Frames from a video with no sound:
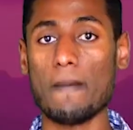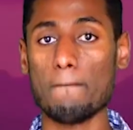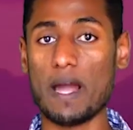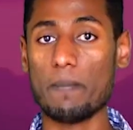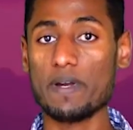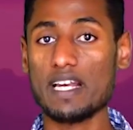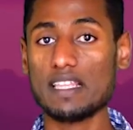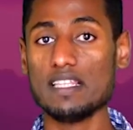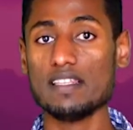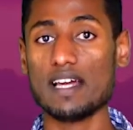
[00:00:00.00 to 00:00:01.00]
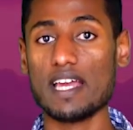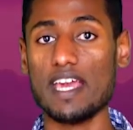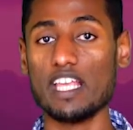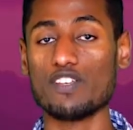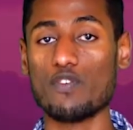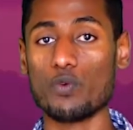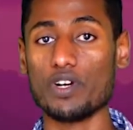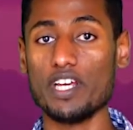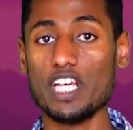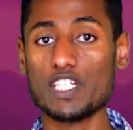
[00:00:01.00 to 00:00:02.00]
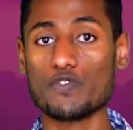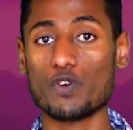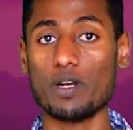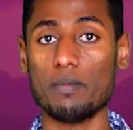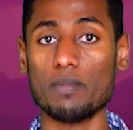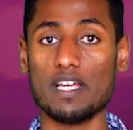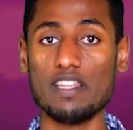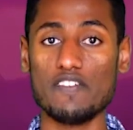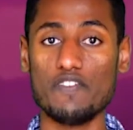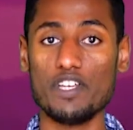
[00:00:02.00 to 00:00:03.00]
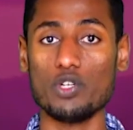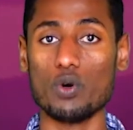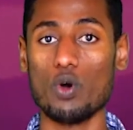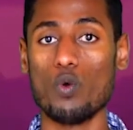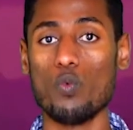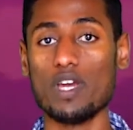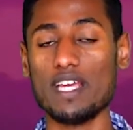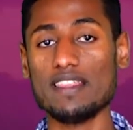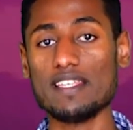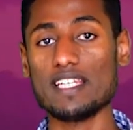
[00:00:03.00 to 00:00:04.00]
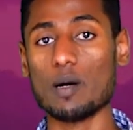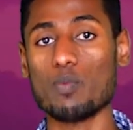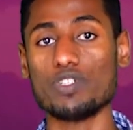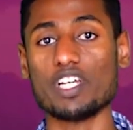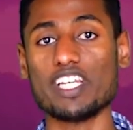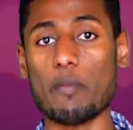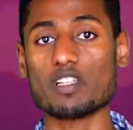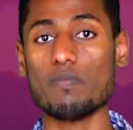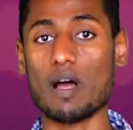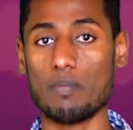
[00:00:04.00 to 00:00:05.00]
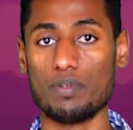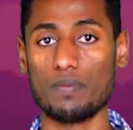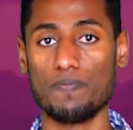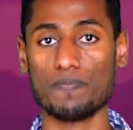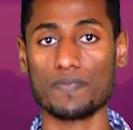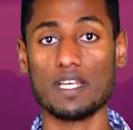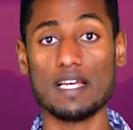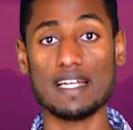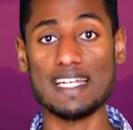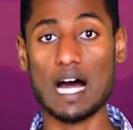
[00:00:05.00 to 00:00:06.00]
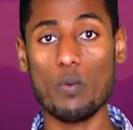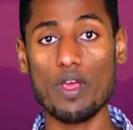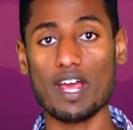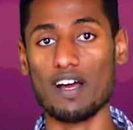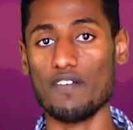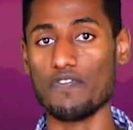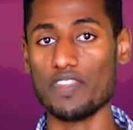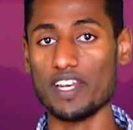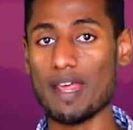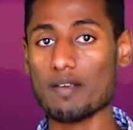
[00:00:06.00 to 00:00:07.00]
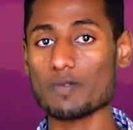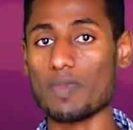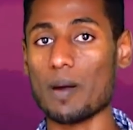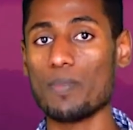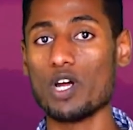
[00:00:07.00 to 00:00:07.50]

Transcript: By predicting the height for each frame in the video, we ended up with the depth map. Now we have the depth map